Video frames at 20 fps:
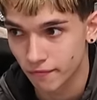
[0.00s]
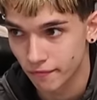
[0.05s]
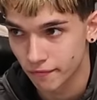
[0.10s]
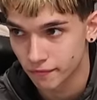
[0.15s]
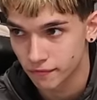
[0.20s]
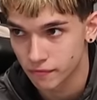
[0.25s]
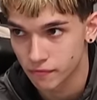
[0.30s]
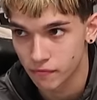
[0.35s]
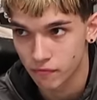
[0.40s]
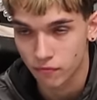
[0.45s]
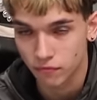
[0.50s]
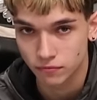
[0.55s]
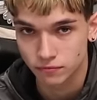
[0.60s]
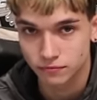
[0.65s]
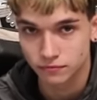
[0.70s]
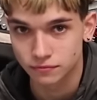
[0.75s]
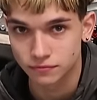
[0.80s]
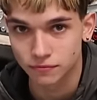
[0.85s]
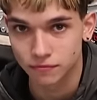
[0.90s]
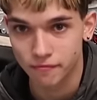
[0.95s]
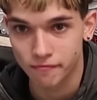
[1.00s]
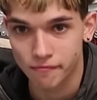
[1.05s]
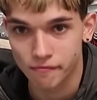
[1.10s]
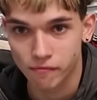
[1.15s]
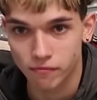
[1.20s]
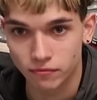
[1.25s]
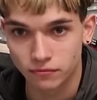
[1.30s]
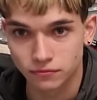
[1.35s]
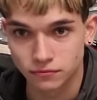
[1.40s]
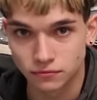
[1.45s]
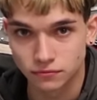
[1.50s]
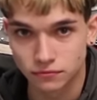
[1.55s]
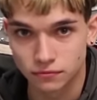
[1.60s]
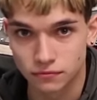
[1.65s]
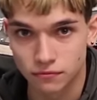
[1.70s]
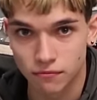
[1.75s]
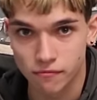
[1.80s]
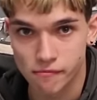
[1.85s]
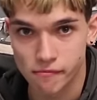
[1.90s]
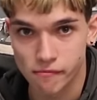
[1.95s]

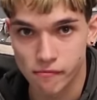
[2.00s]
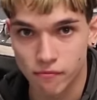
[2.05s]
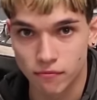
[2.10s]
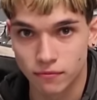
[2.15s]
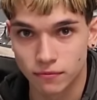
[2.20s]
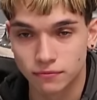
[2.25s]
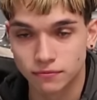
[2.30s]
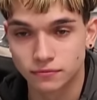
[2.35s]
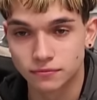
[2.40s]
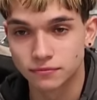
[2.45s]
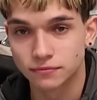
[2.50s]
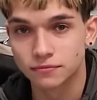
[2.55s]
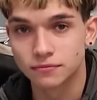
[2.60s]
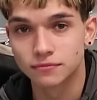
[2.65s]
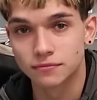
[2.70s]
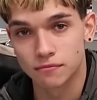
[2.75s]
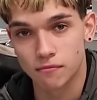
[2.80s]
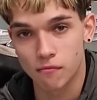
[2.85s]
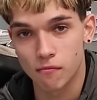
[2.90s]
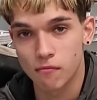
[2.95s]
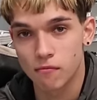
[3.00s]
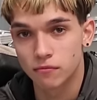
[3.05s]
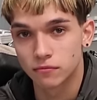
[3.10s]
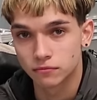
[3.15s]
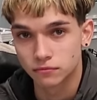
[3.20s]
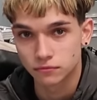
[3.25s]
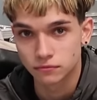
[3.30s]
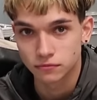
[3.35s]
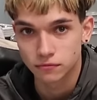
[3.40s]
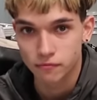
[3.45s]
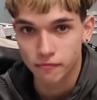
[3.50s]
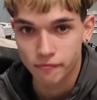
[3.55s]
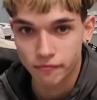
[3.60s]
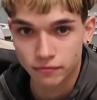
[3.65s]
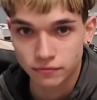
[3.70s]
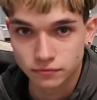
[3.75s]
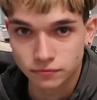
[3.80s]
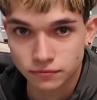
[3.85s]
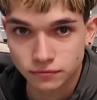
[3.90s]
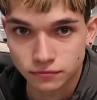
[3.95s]

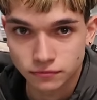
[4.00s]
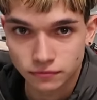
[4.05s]
This person isn't speaking.